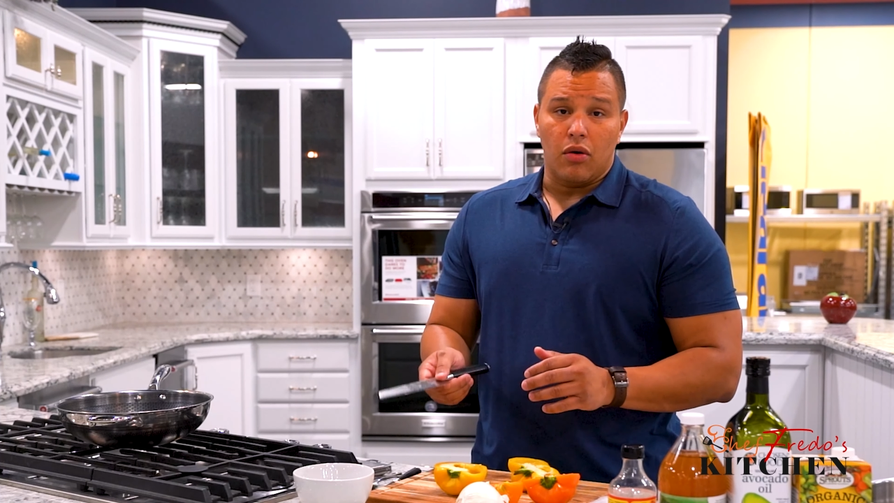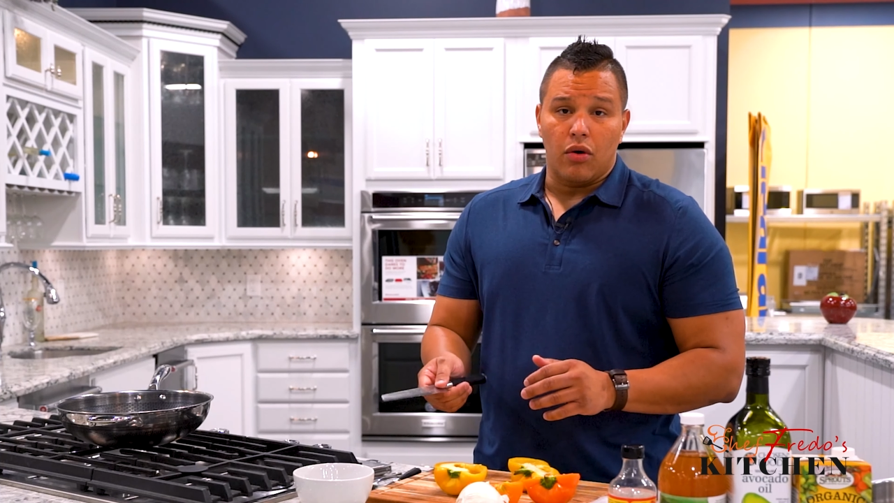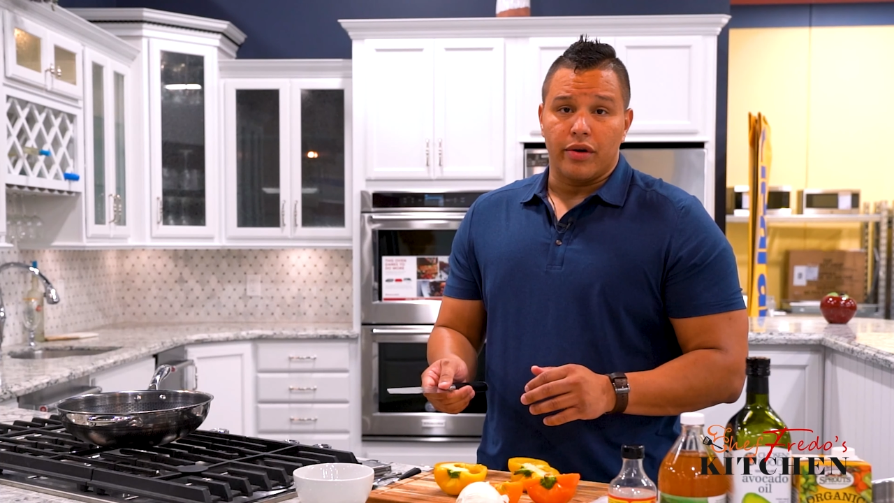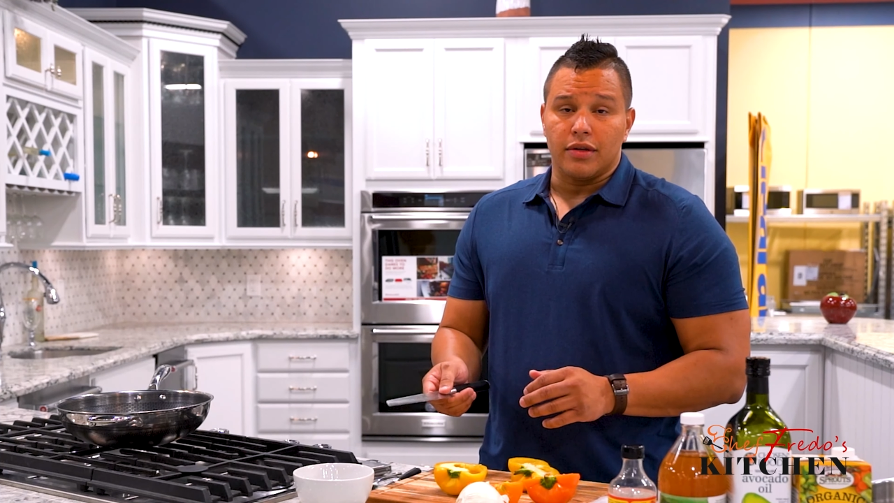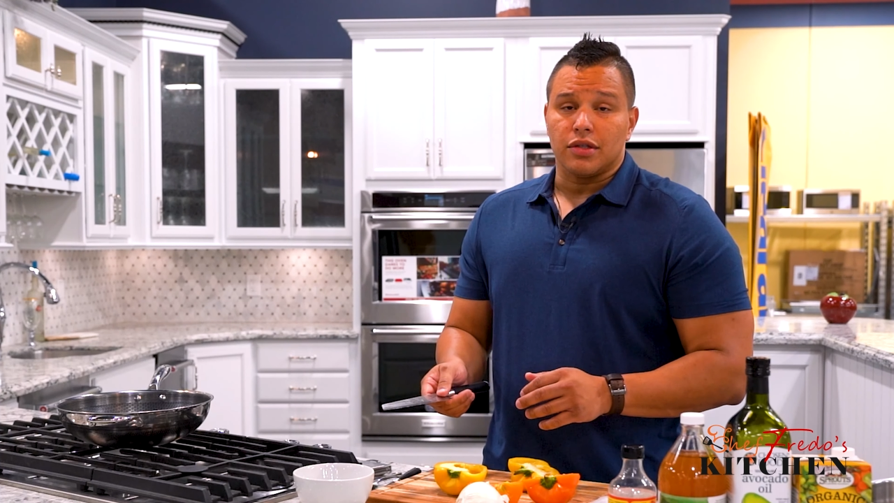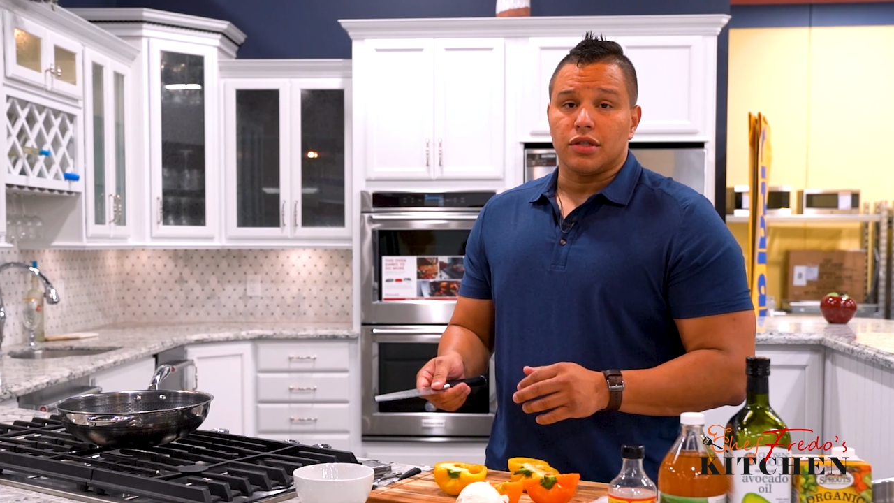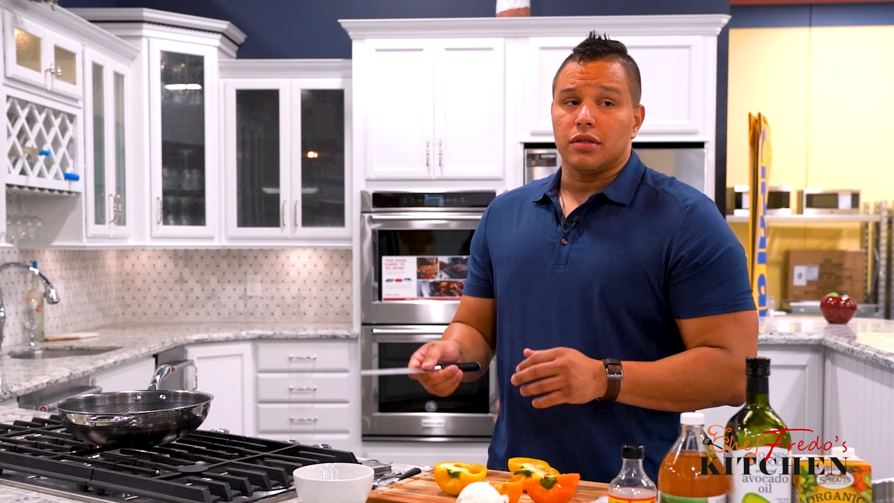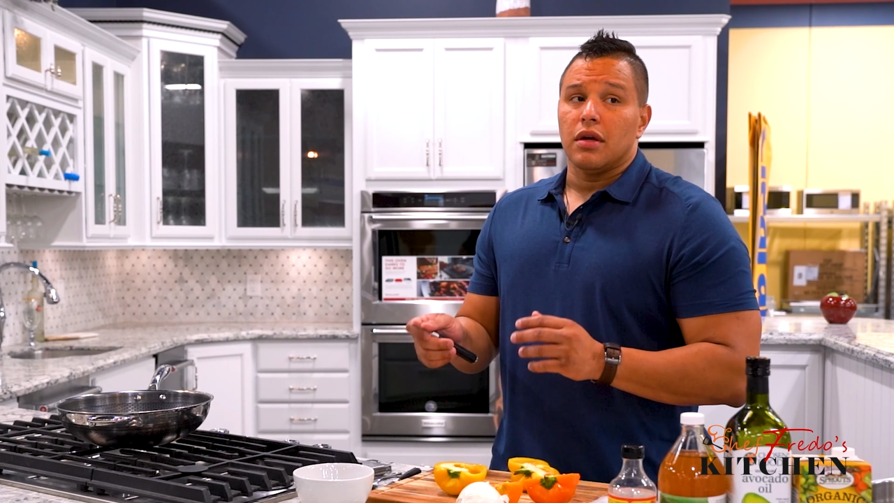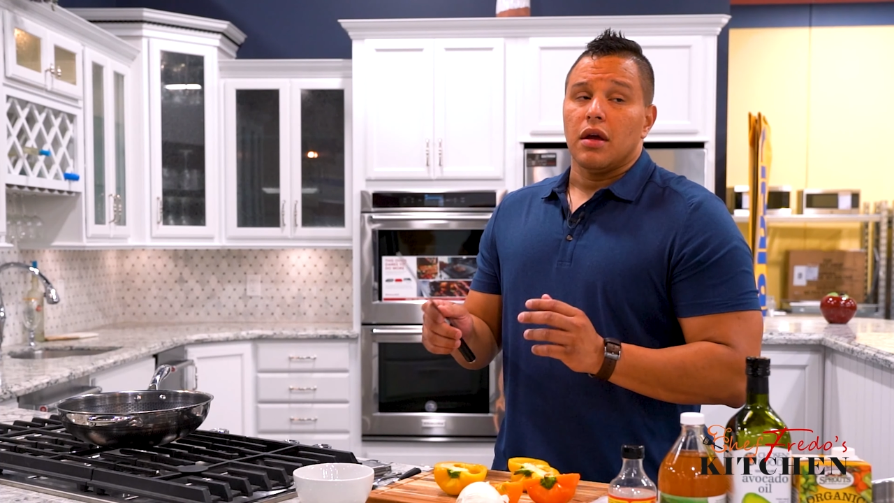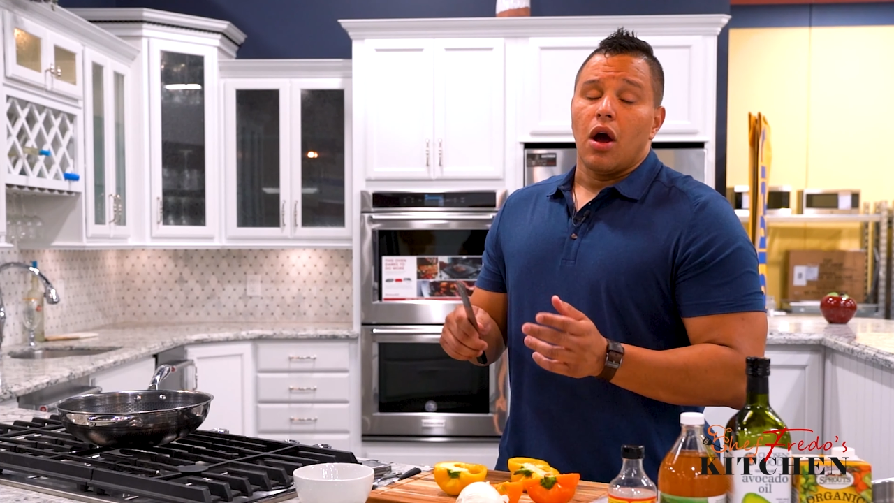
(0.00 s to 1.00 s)
orange
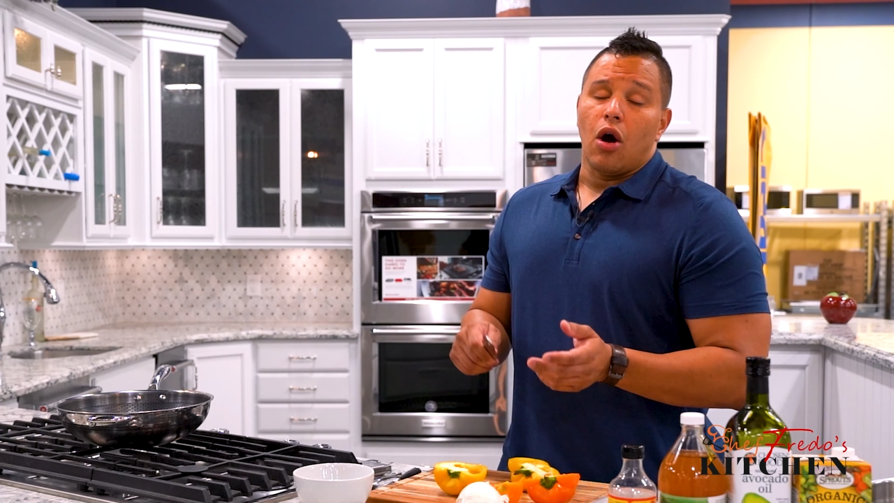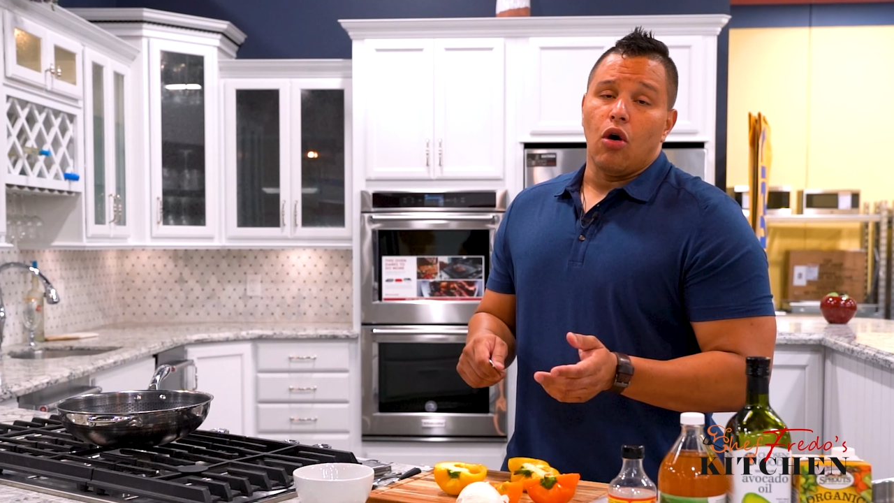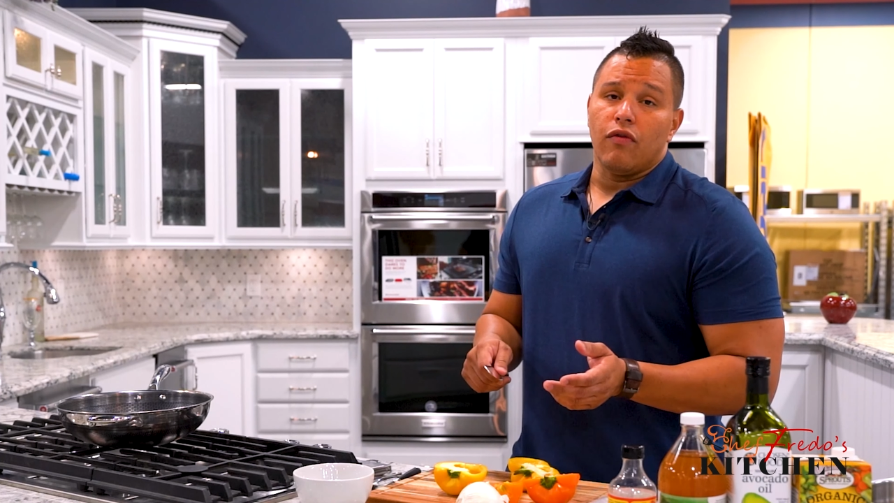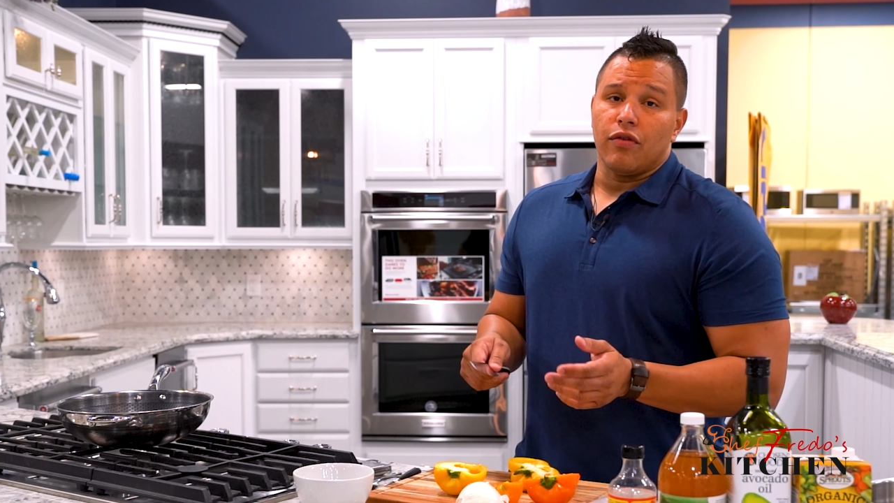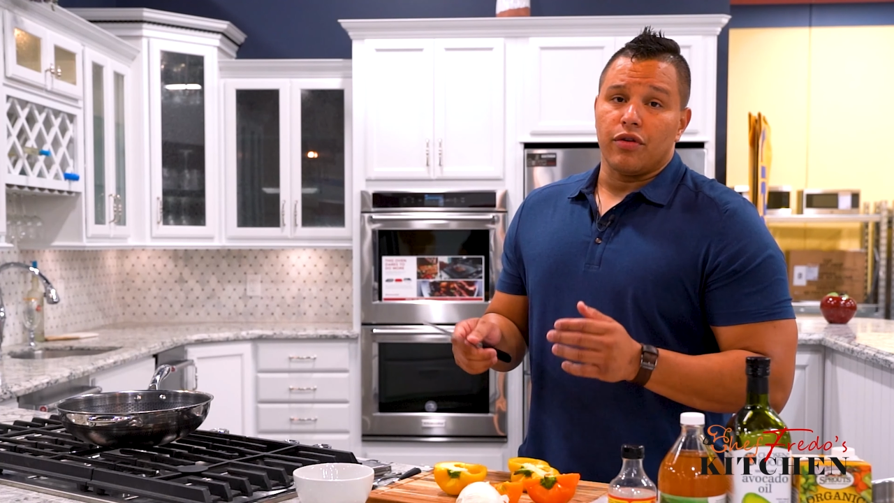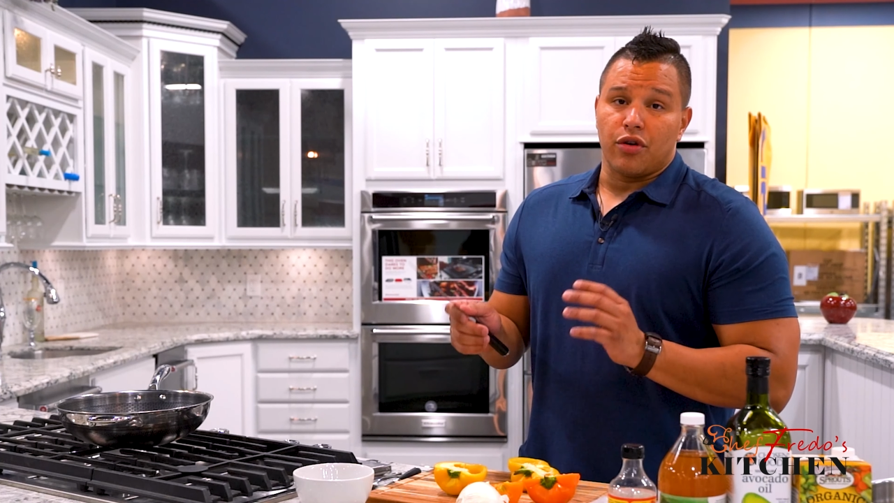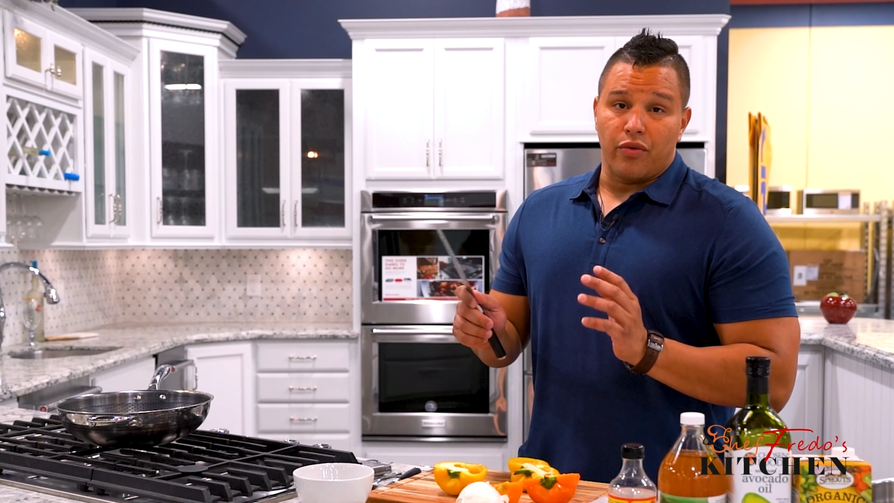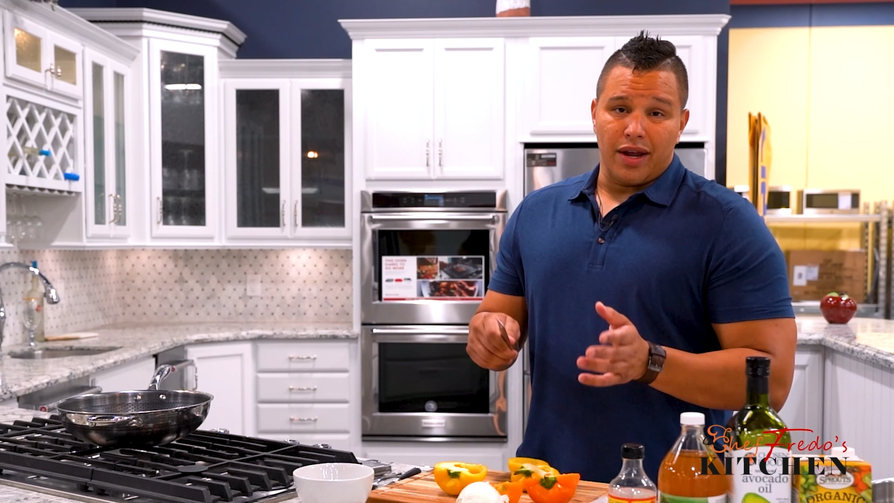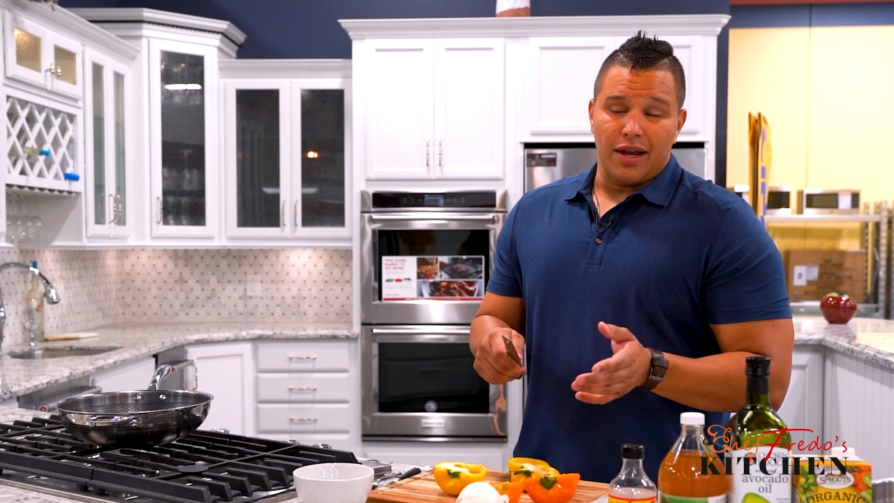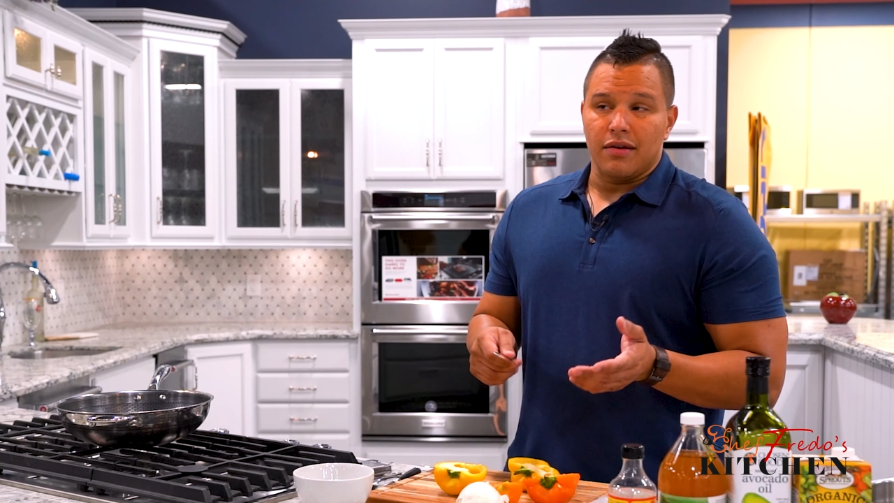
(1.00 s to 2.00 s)
over
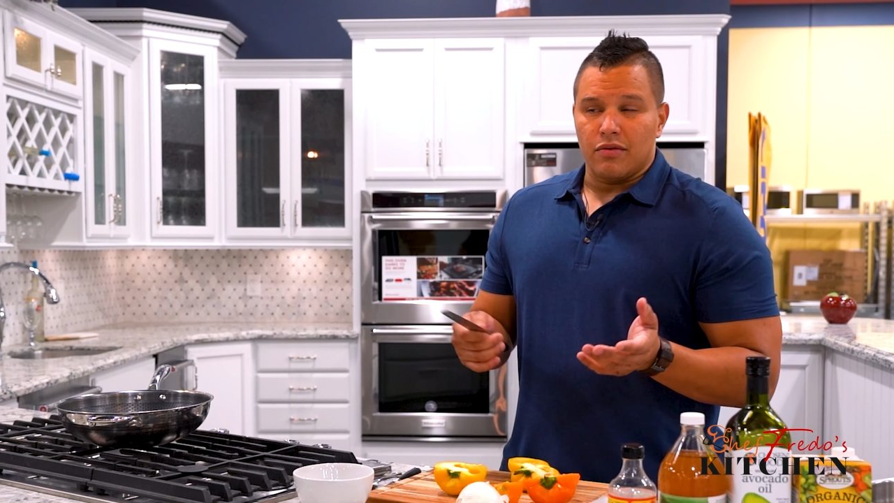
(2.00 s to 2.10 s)
green.